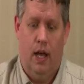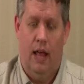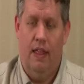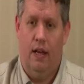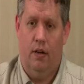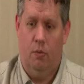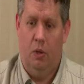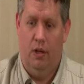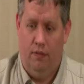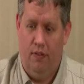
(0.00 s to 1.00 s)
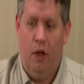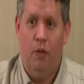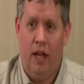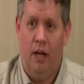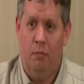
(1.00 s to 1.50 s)
and then we'll flow
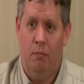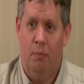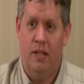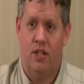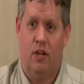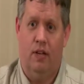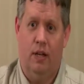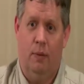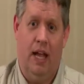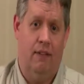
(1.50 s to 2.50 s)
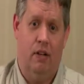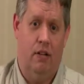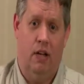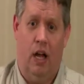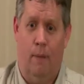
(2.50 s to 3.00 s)
them. Basically, we have
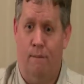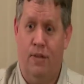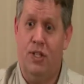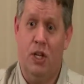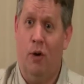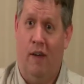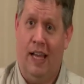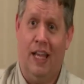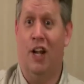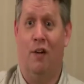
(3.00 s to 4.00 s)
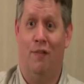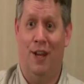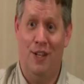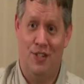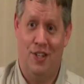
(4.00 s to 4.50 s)
a, a Visio-like
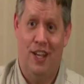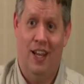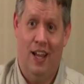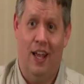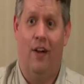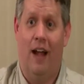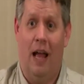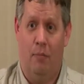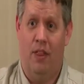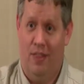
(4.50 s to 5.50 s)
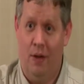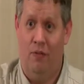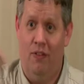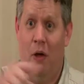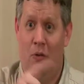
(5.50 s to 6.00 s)
interface in our app that they'll
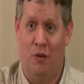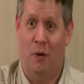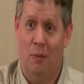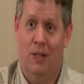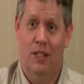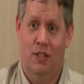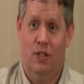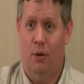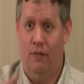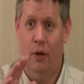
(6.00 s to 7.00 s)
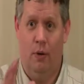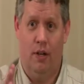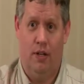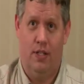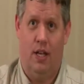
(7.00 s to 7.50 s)
flow through. So if you were
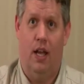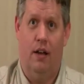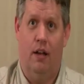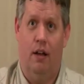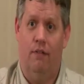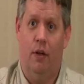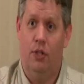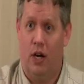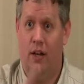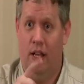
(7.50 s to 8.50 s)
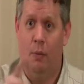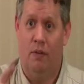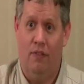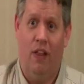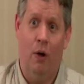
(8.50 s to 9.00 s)
to design a, a flowchart, it
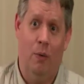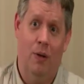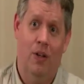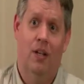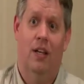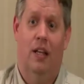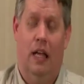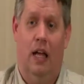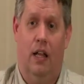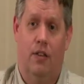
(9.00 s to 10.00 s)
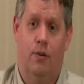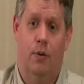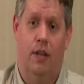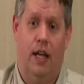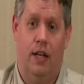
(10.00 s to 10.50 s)
will flow uh,
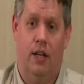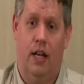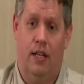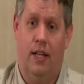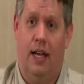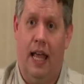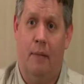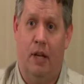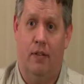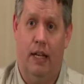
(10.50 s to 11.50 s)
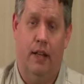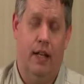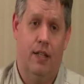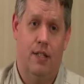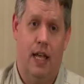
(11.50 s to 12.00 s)
through that uh, dynamically. And
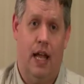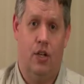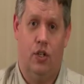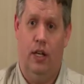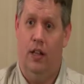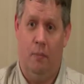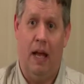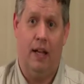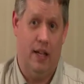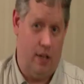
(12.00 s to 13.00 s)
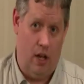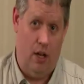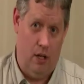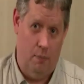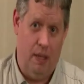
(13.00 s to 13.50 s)
that's actually on the back end,
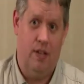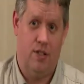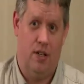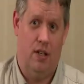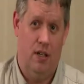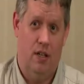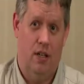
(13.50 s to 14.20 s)
all based on